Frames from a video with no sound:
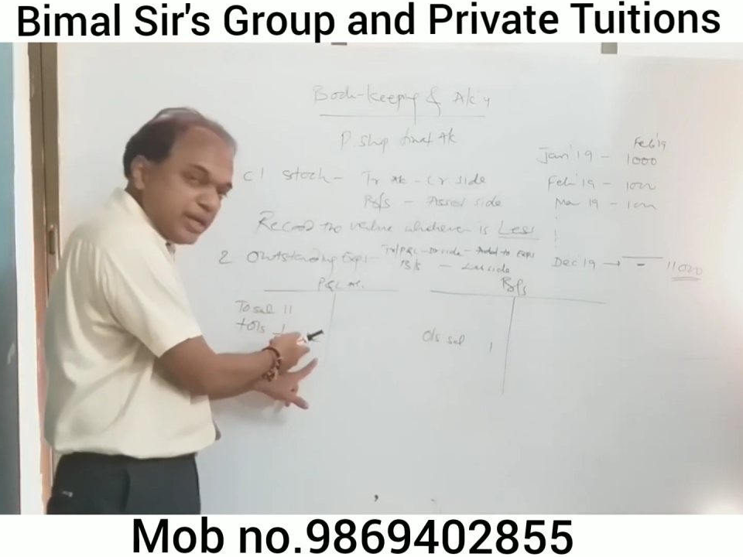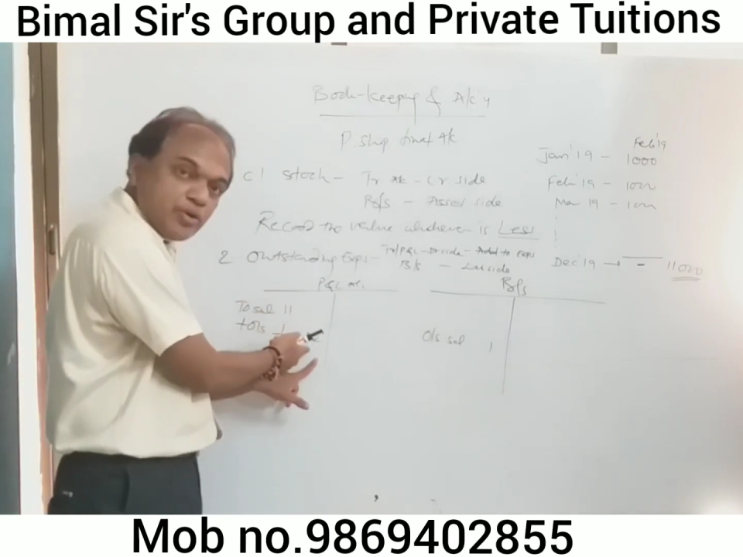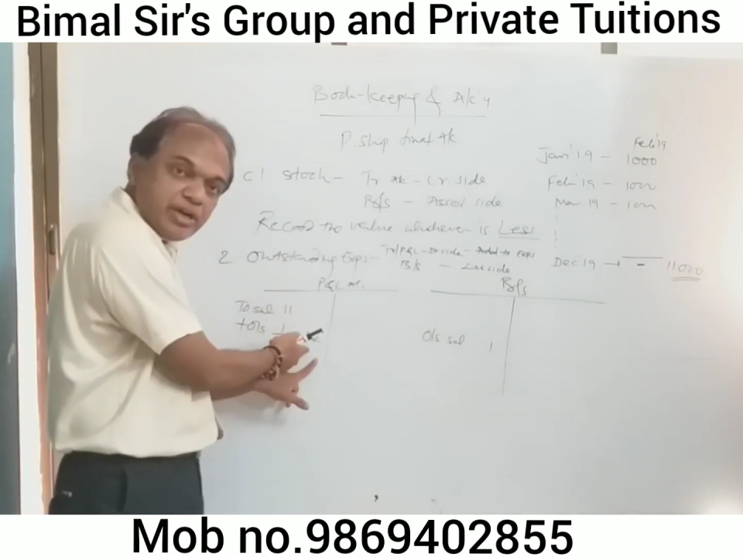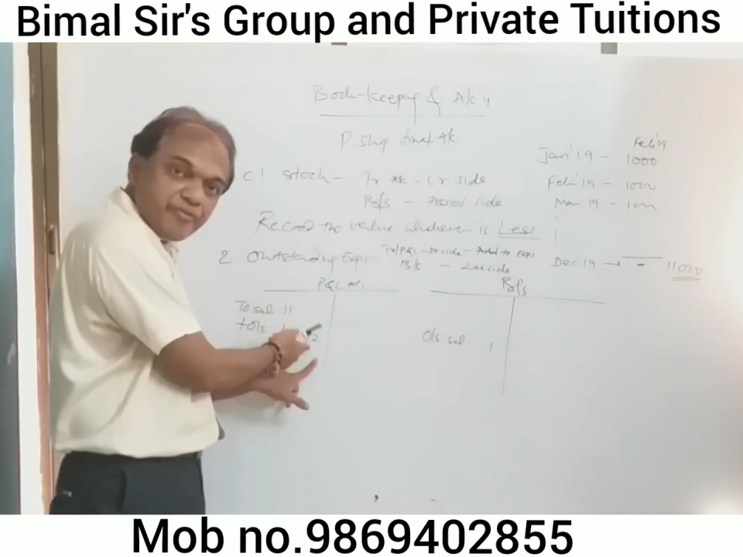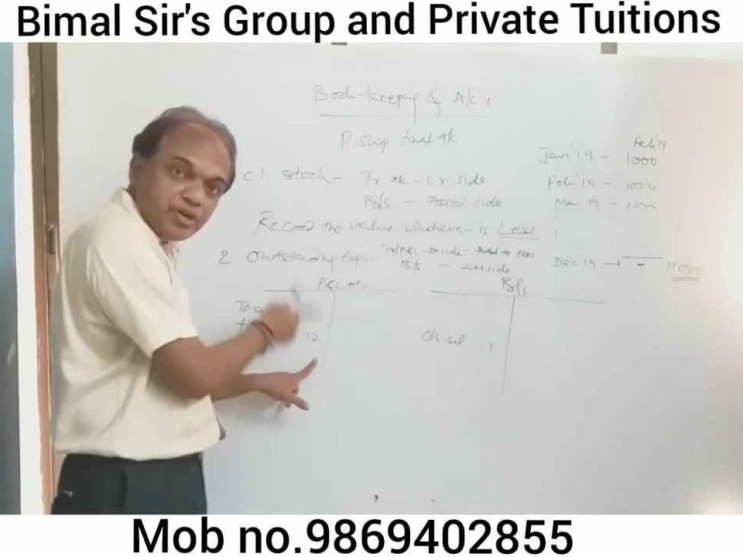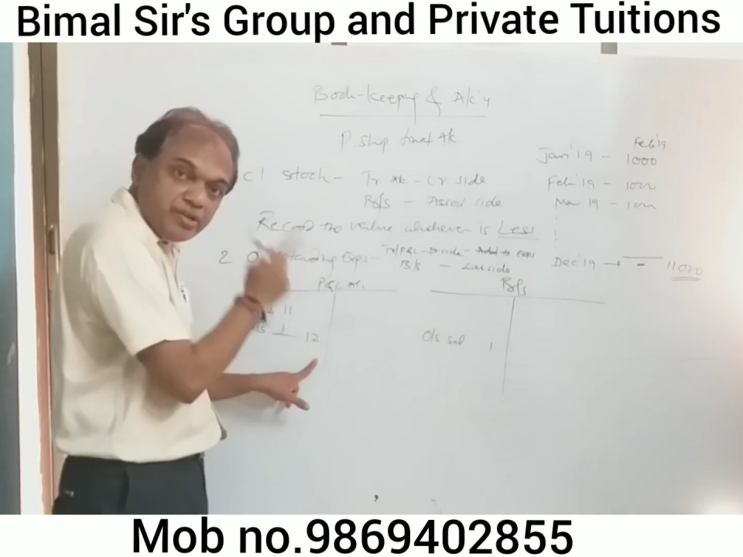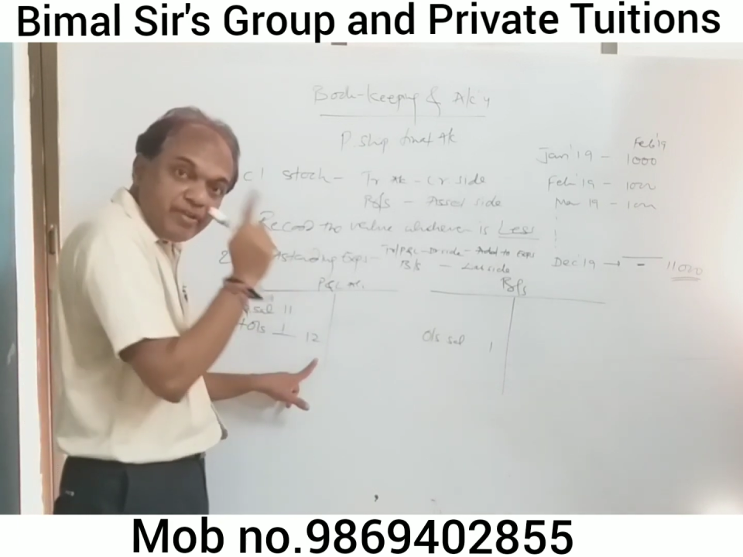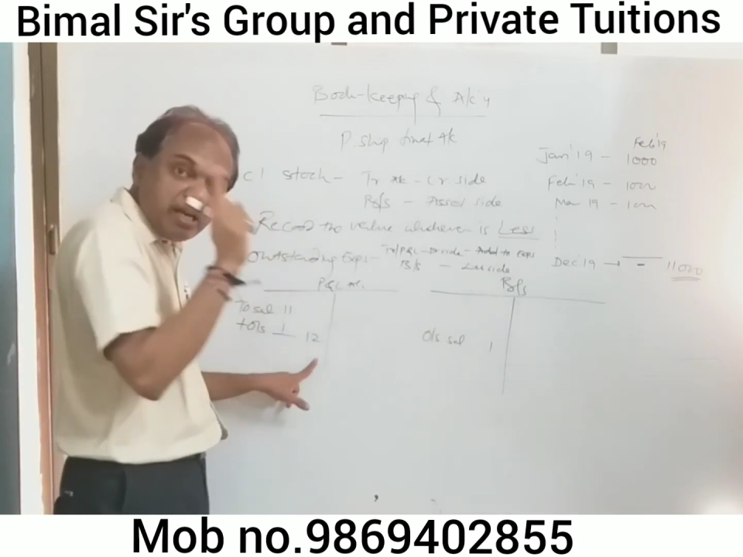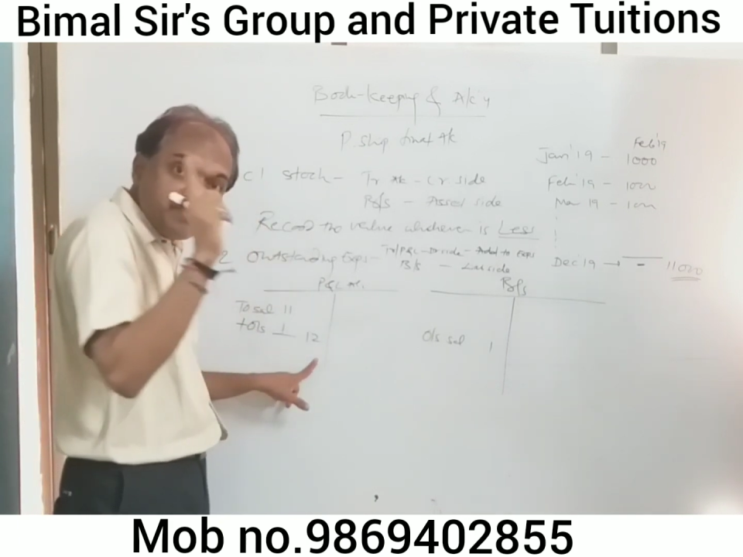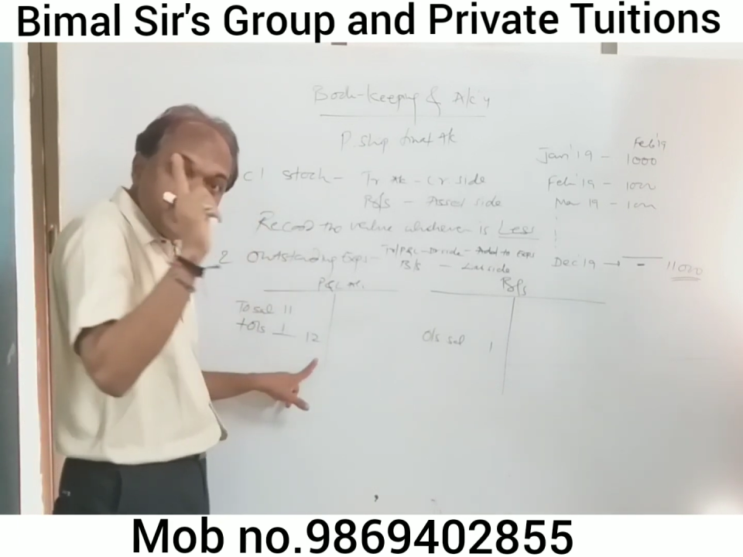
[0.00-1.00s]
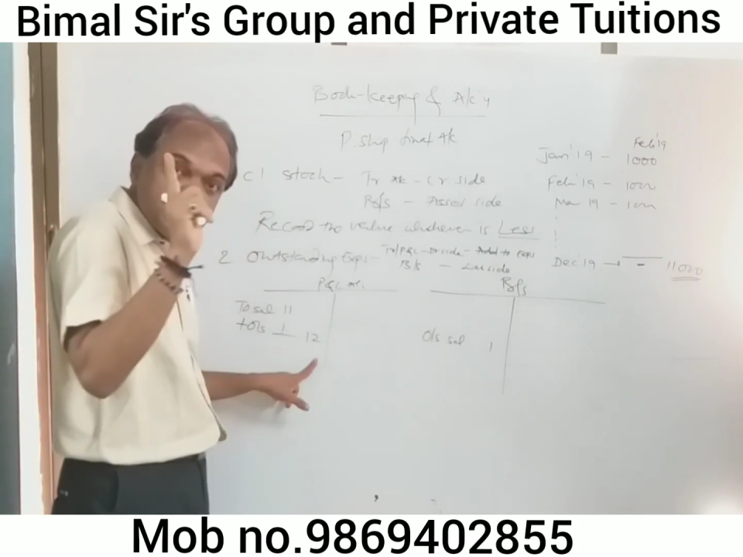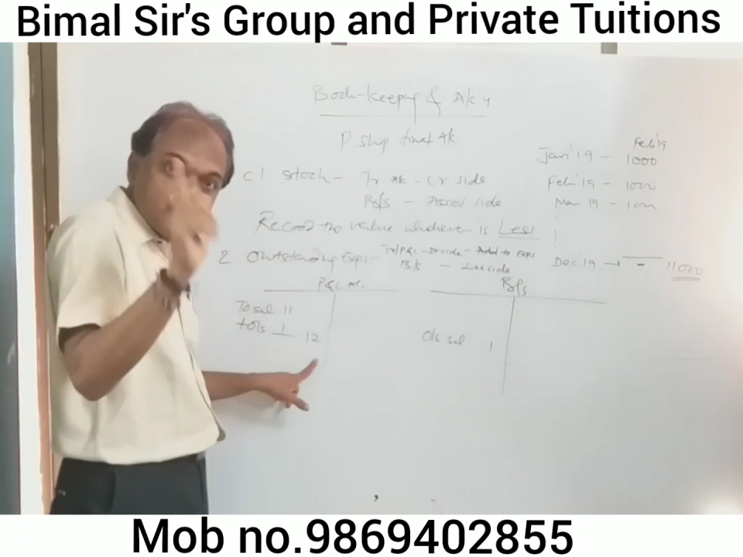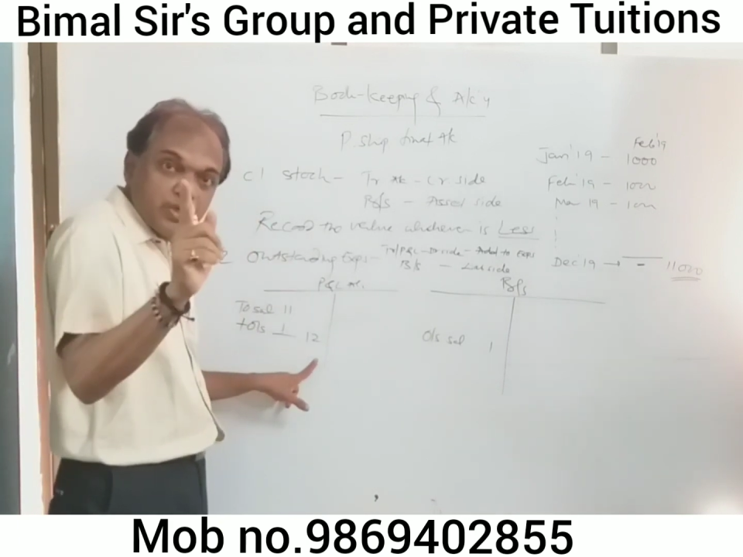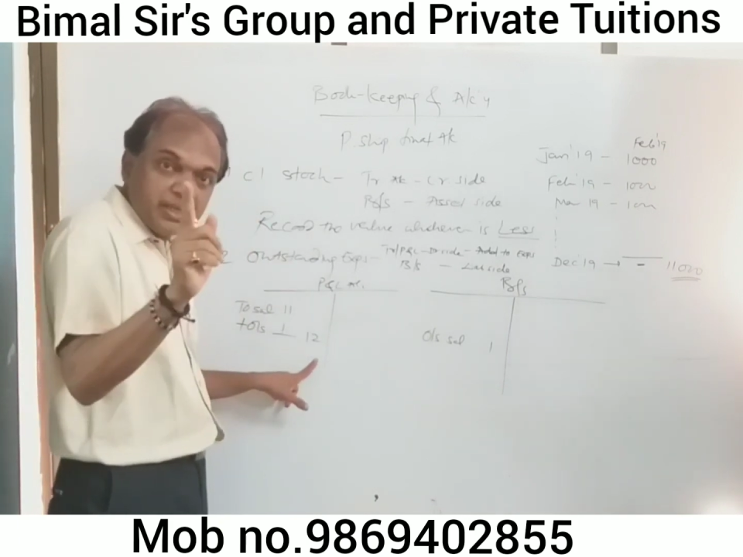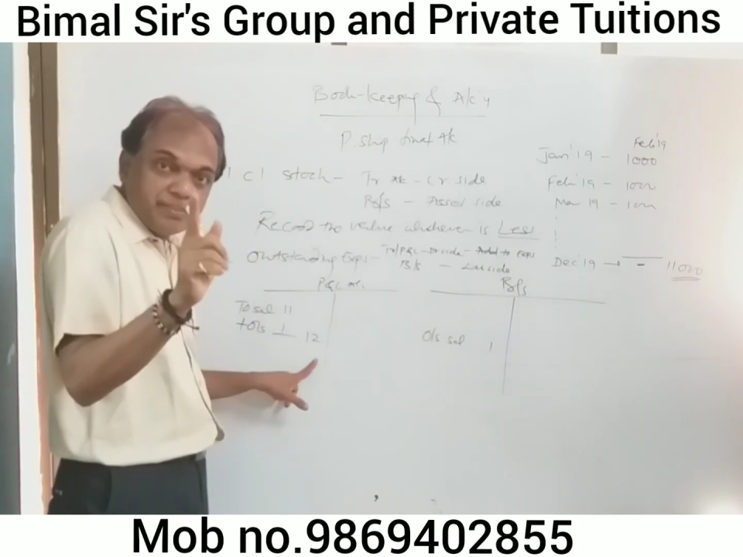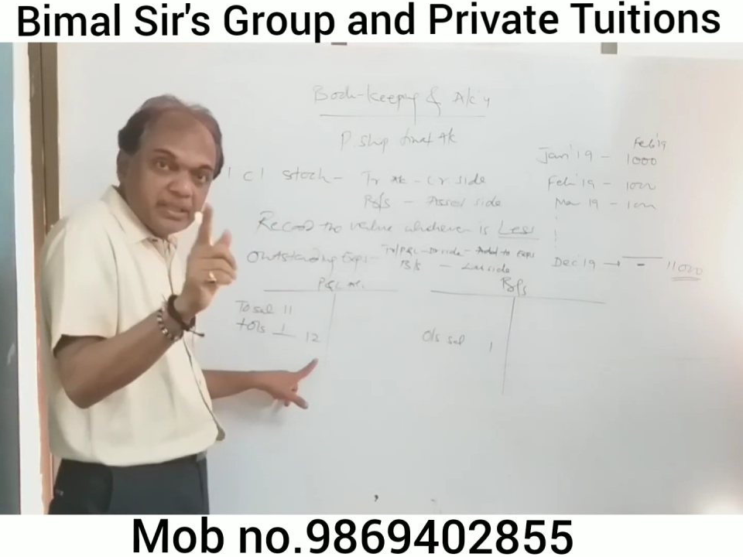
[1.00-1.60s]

recorded for 12 months only.